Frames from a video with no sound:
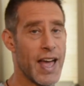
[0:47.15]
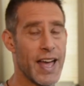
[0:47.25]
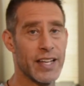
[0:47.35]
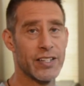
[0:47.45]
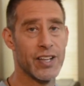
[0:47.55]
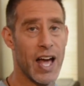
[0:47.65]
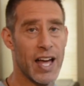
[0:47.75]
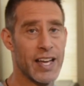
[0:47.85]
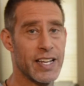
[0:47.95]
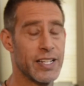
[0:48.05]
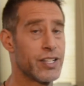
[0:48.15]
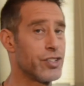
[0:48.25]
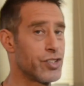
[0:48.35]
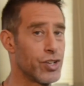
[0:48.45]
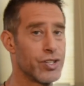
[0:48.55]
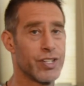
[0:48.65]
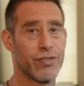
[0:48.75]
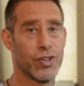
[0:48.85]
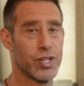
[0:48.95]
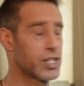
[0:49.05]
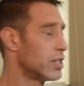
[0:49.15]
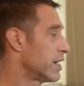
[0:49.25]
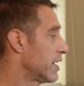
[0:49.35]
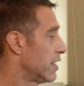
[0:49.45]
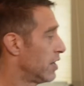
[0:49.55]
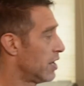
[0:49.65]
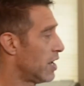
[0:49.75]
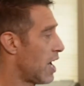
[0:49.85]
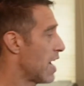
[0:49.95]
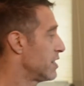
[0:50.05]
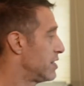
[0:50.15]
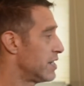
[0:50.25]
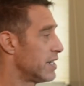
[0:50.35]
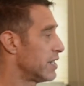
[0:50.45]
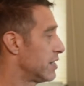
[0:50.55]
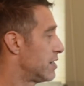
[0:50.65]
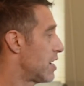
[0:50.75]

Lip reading: and I turned it vertically. I did